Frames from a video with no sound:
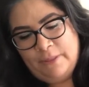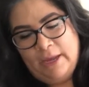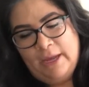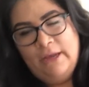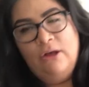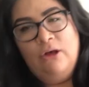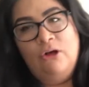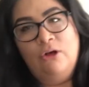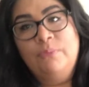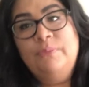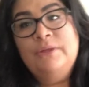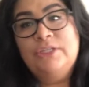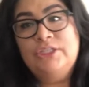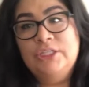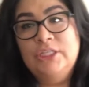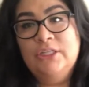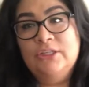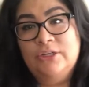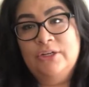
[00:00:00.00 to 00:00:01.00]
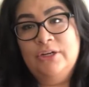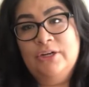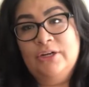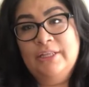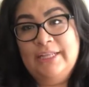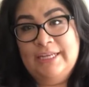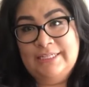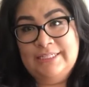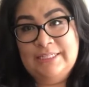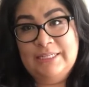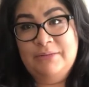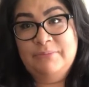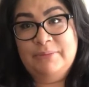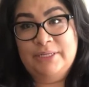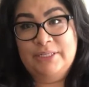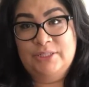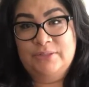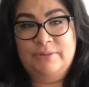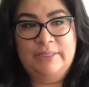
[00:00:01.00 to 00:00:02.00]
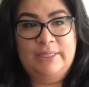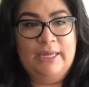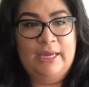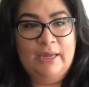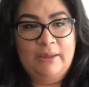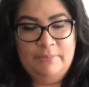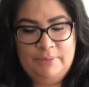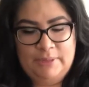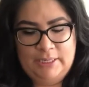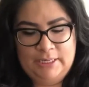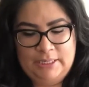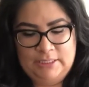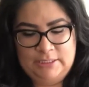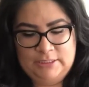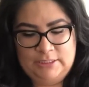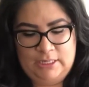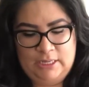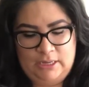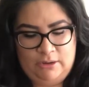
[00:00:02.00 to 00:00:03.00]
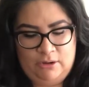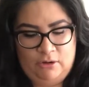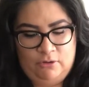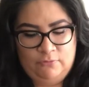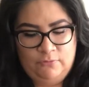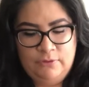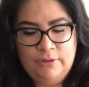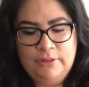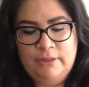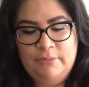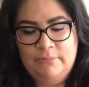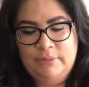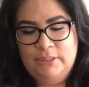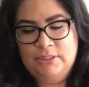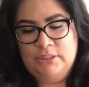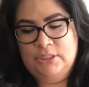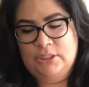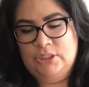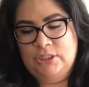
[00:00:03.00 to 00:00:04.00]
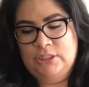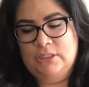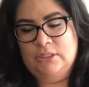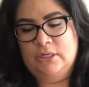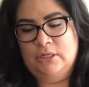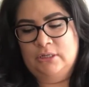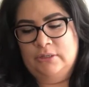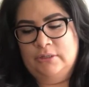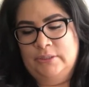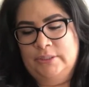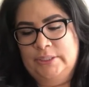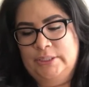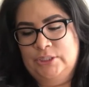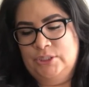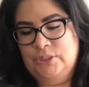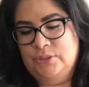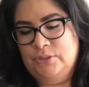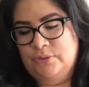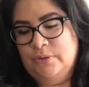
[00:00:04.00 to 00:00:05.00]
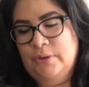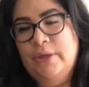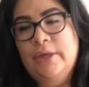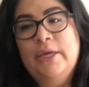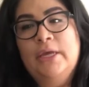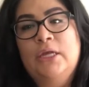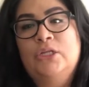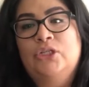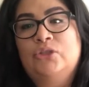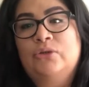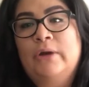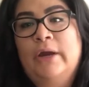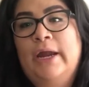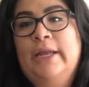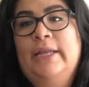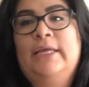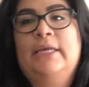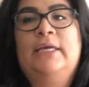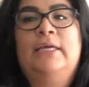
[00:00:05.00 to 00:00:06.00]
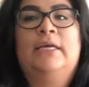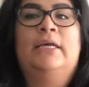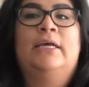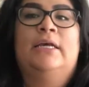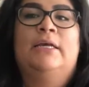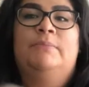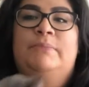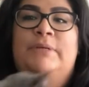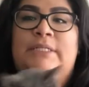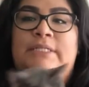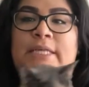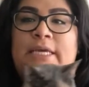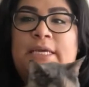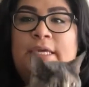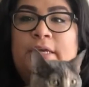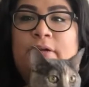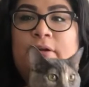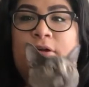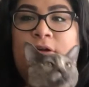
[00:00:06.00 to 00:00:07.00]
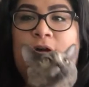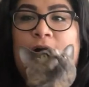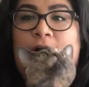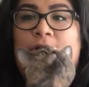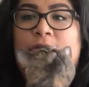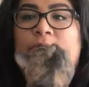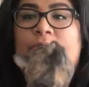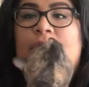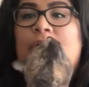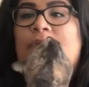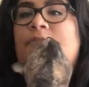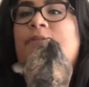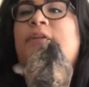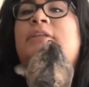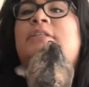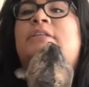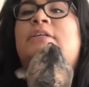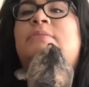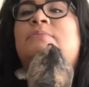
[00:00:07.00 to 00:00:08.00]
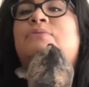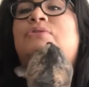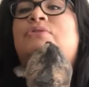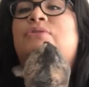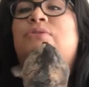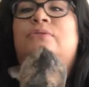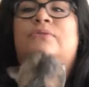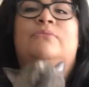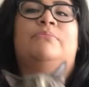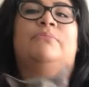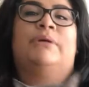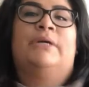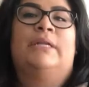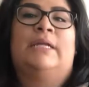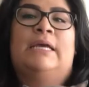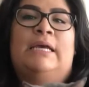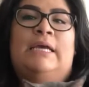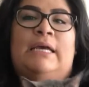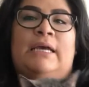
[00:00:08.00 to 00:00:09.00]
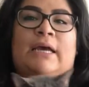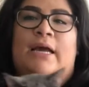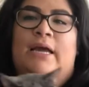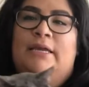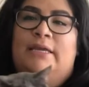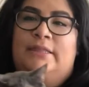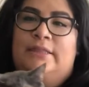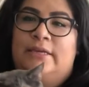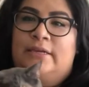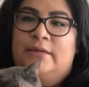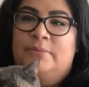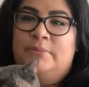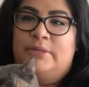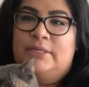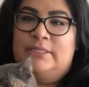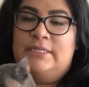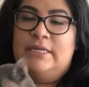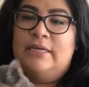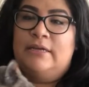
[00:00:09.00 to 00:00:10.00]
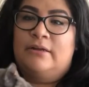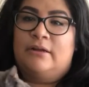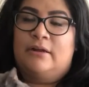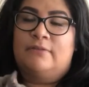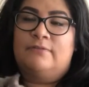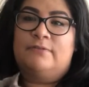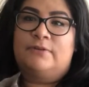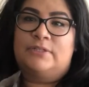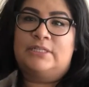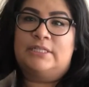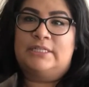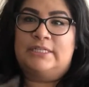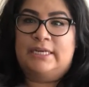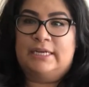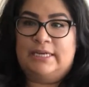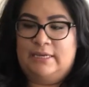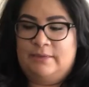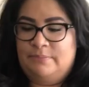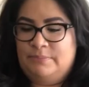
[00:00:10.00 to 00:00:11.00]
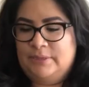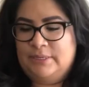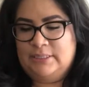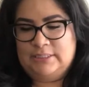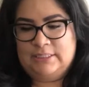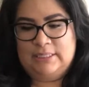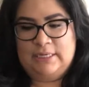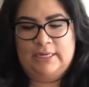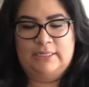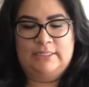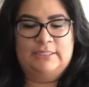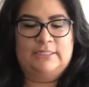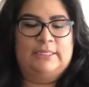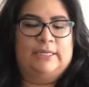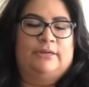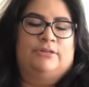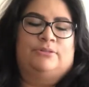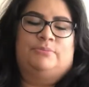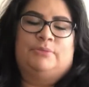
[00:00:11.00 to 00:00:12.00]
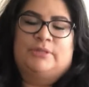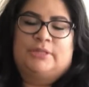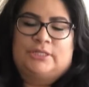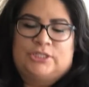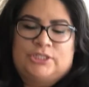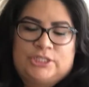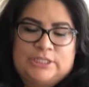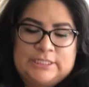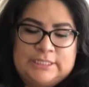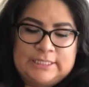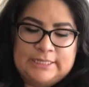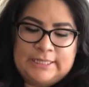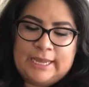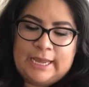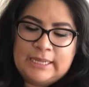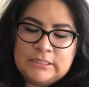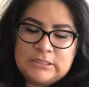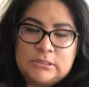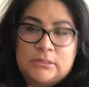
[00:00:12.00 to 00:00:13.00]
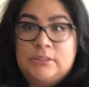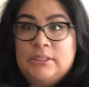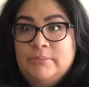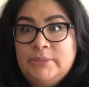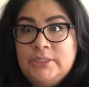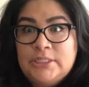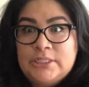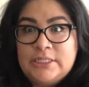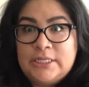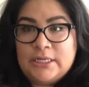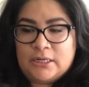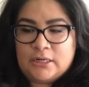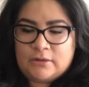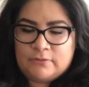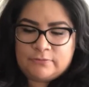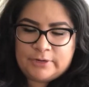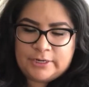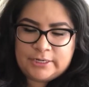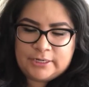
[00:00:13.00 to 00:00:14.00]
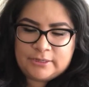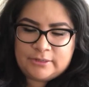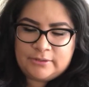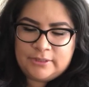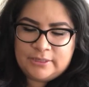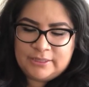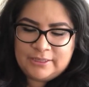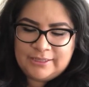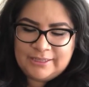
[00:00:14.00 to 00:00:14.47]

I hope that she learned her lesson by doing that because hopefully that means that she's not going to try to be taking her collar off anytime soon. But I think I'm gonna take it off for today because it kind of scares me that she did that. So let me just take it off right now.